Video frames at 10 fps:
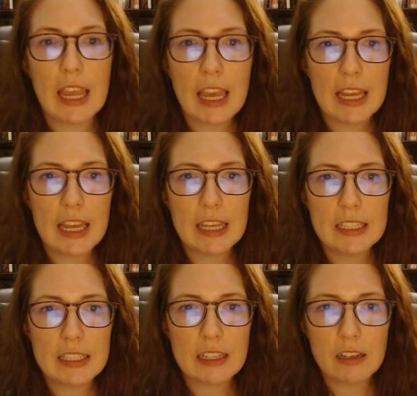
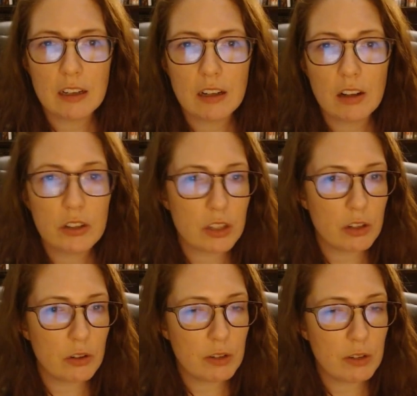And uh,
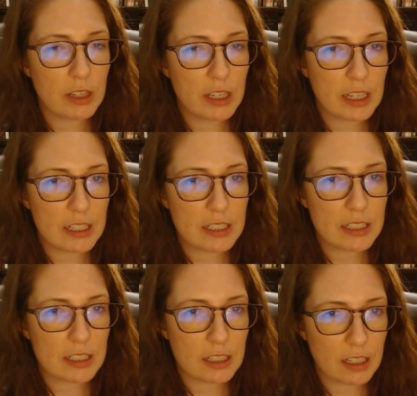also, you can
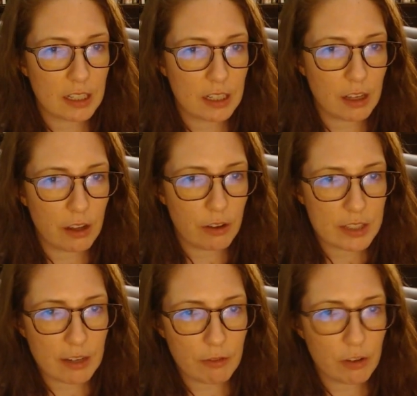get uh,
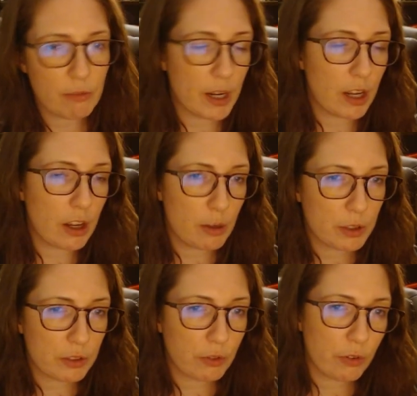several of my
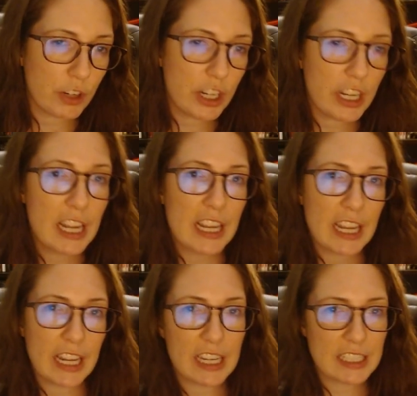audiobooks for free
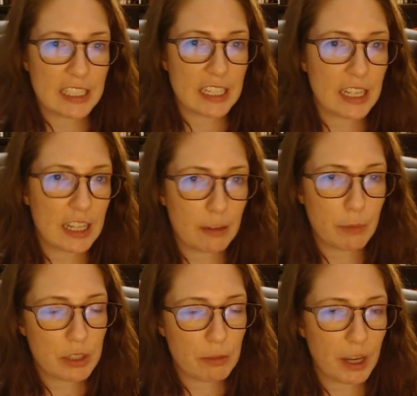and
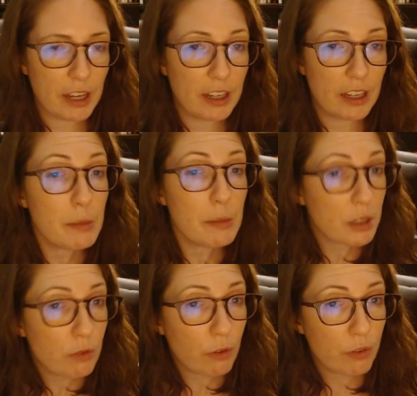a bunch of my
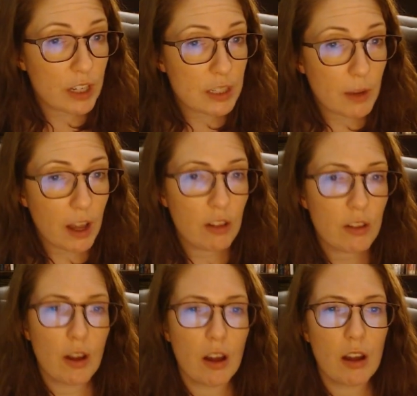ebooks for free as
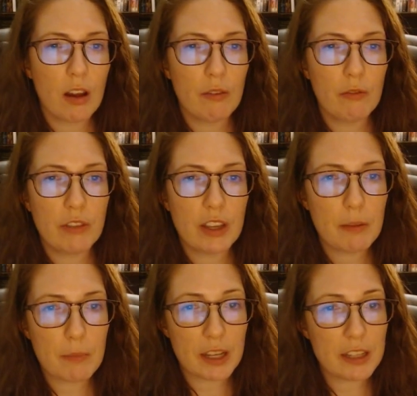well uh,
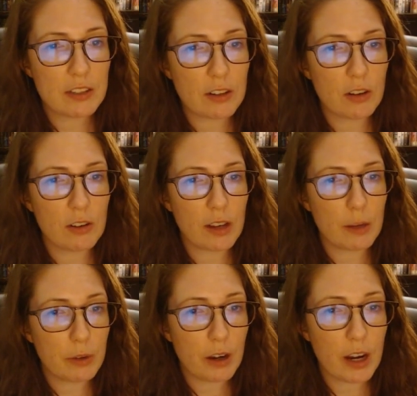via my starter
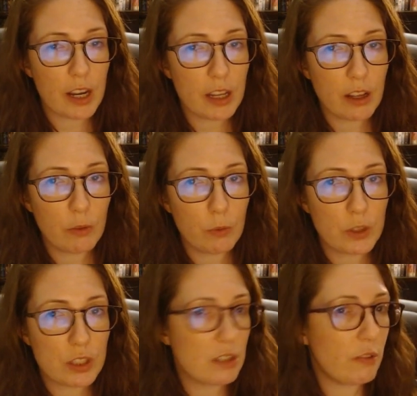library,
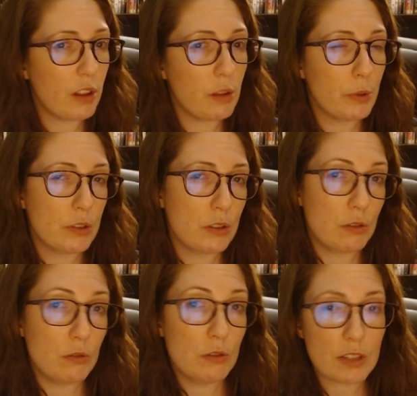which is available
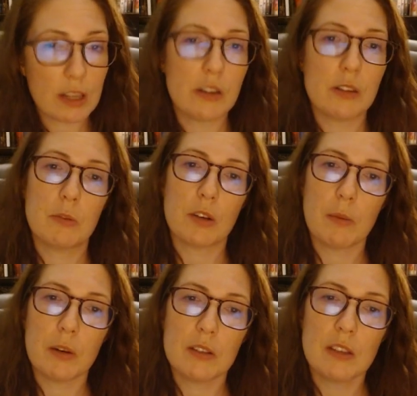to newsletter
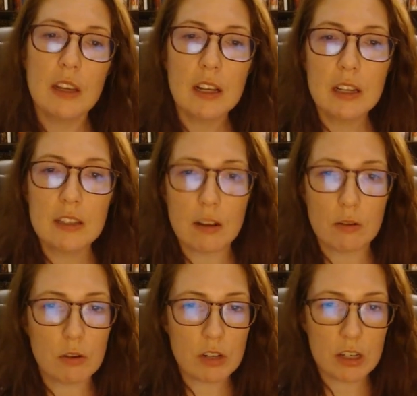subscribers.
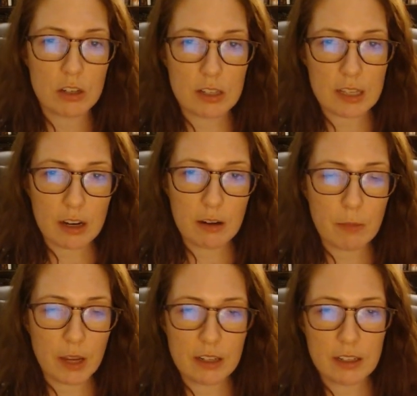So, no changes there,
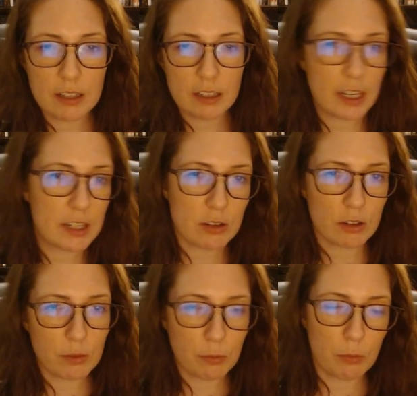but in case
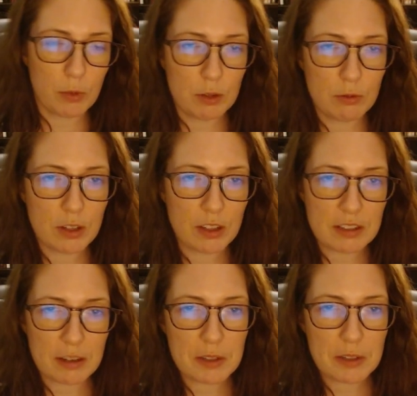you're new to
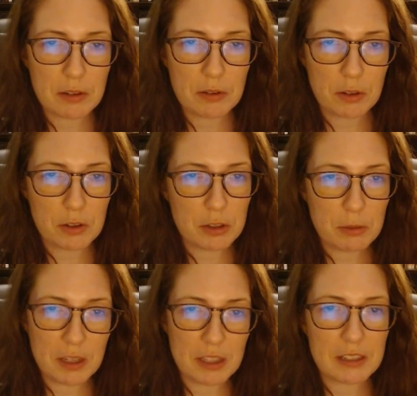this episode or new
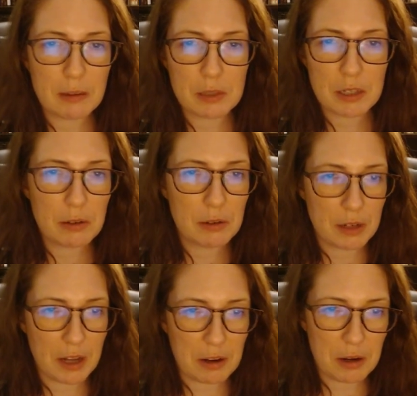to me this
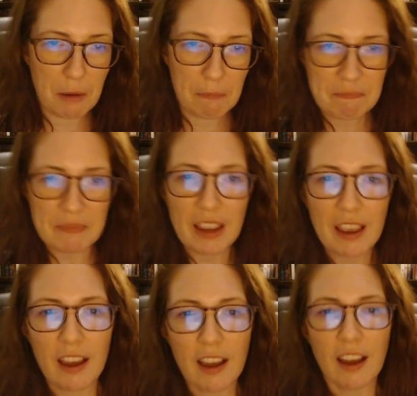episode, now you know.
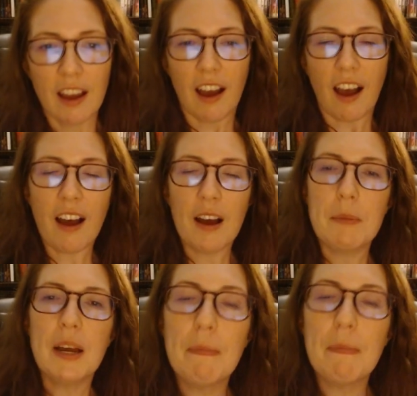
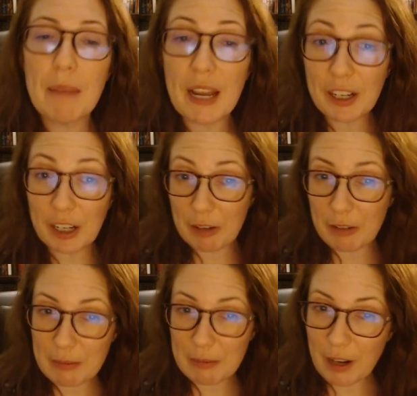Um, my
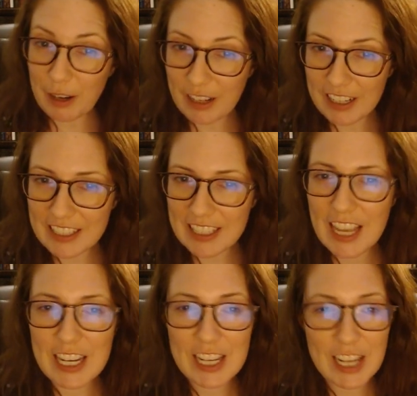current works in
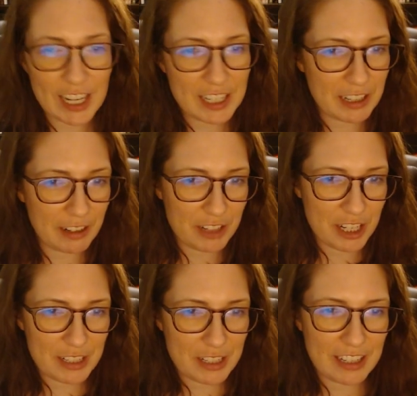progress, not a ton of
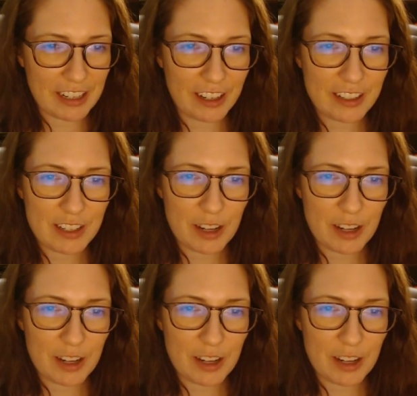changes here.